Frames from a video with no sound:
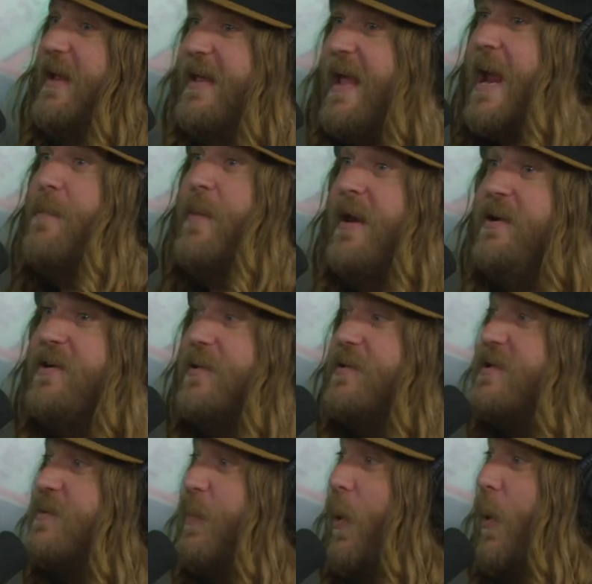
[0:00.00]
that came into yeah. the
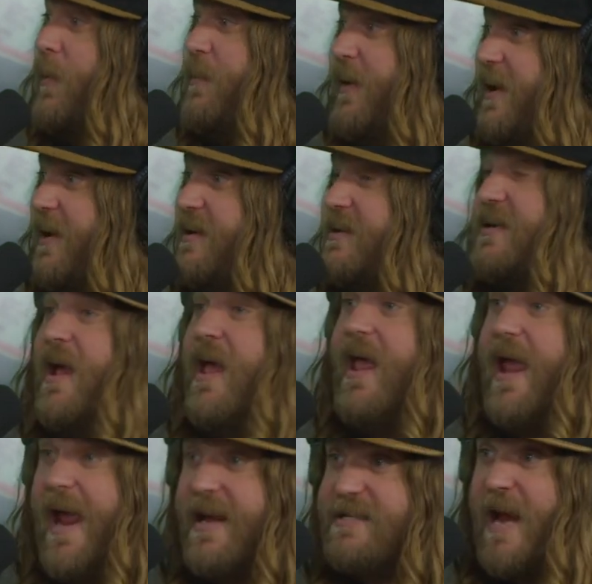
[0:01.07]
sport because
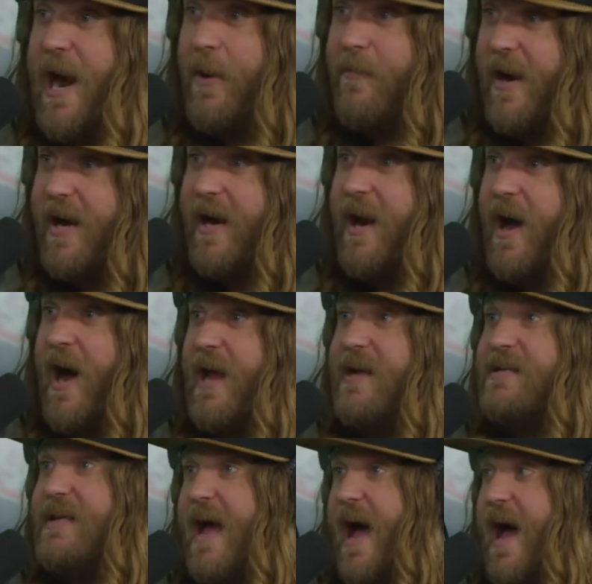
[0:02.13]
it's now
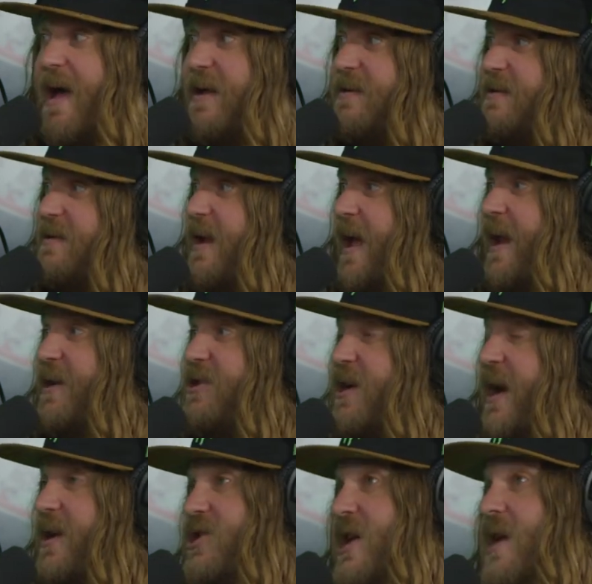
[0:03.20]
recognized as, and it
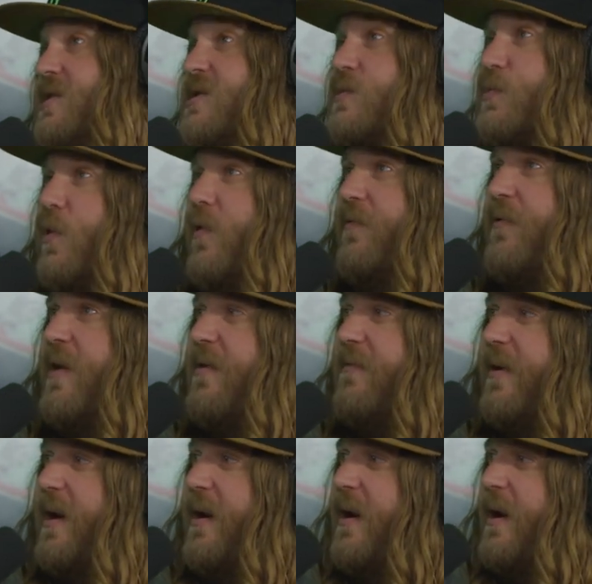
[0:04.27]
cha- changed the sport
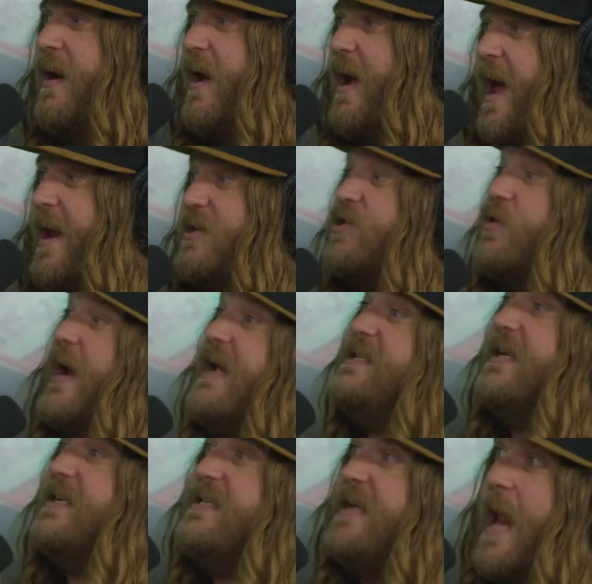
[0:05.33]
forever. And it's
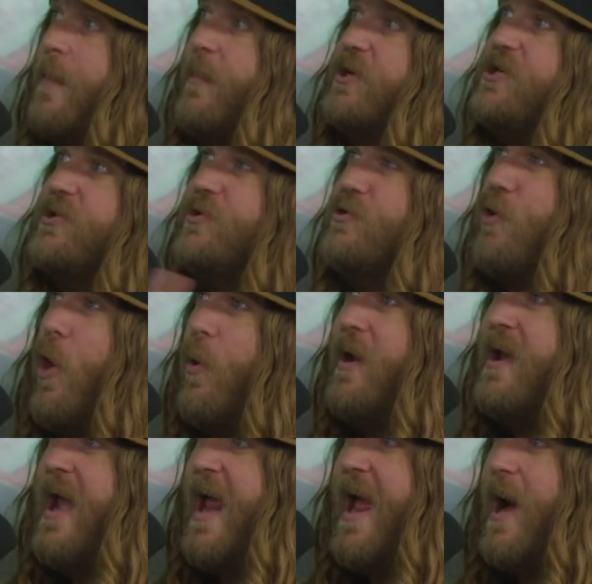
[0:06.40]
crazy to see how much it's
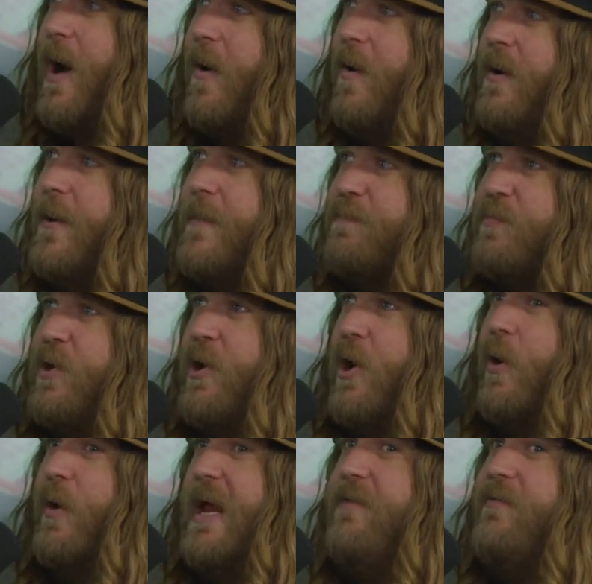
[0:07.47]
growing now. You
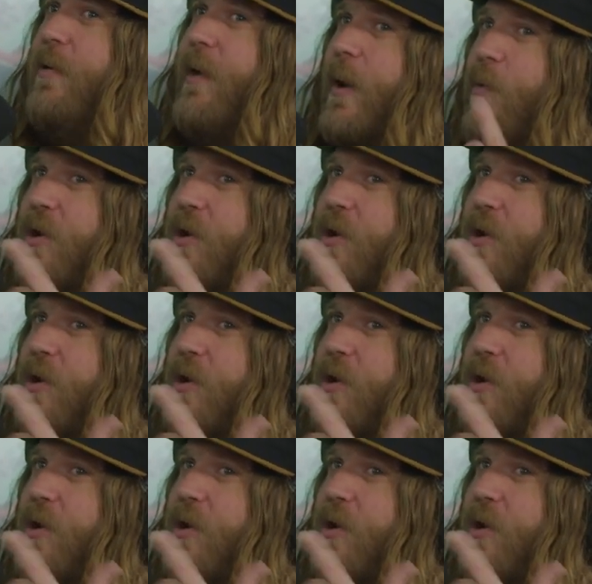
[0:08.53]
know, even like